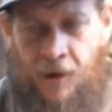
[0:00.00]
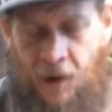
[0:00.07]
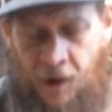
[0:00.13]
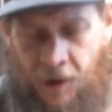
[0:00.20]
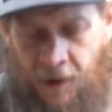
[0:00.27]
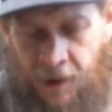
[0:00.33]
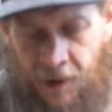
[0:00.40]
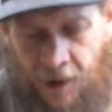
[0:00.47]

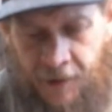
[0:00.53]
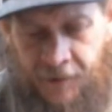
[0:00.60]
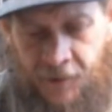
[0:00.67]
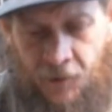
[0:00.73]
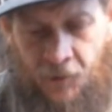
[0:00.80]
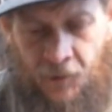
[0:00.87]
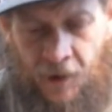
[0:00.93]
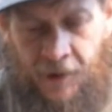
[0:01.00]
I
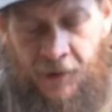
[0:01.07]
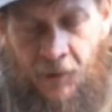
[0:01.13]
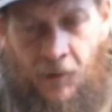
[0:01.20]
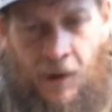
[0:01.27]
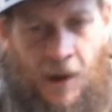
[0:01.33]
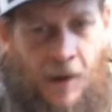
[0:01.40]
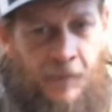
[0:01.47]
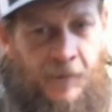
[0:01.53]
don't
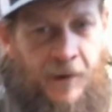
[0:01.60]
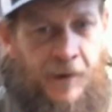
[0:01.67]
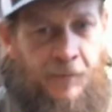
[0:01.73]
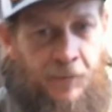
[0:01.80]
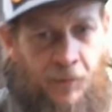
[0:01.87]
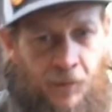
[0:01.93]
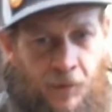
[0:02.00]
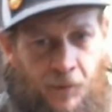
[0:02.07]
have any
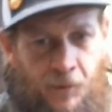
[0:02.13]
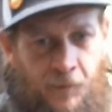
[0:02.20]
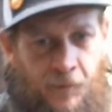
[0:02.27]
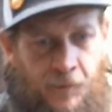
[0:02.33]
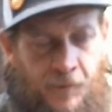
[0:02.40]
proof